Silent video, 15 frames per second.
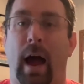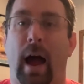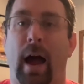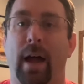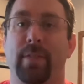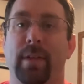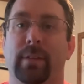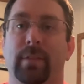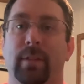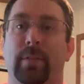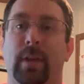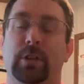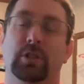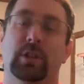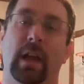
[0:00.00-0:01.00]
I think that
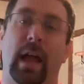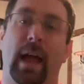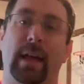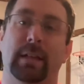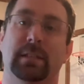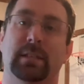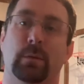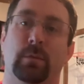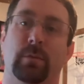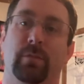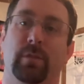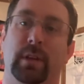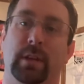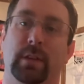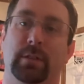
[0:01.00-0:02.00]
they should add some of
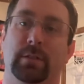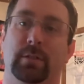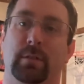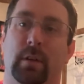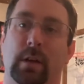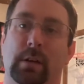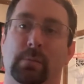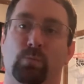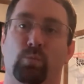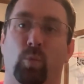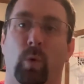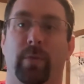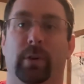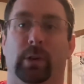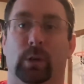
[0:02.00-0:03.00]
these
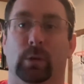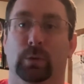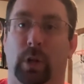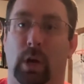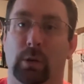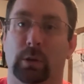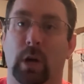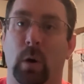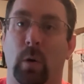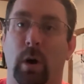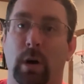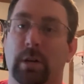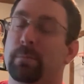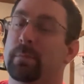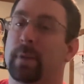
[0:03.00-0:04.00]
with their own logo
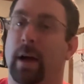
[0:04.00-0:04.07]
on them.